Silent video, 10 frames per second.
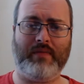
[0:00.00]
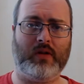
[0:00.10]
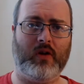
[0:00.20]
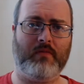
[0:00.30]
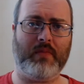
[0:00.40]
a
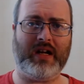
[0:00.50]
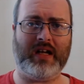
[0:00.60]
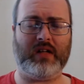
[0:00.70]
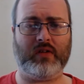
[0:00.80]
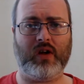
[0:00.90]
lot of money,
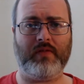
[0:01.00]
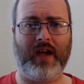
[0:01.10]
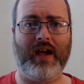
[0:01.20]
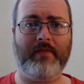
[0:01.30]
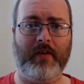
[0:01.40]
and a lot of
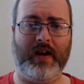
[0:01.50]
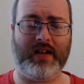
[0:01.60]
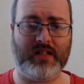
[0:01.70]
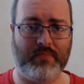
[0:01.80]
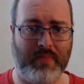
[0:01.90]
effort
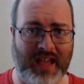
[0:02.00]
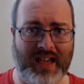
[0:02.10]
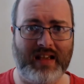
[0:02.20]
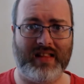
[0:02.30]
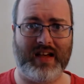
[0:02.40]
into
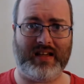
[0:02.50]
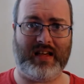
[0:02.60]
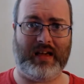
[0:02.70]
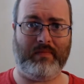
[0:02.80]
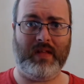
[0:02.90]
making that
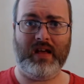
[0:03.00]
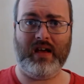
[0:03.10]
game.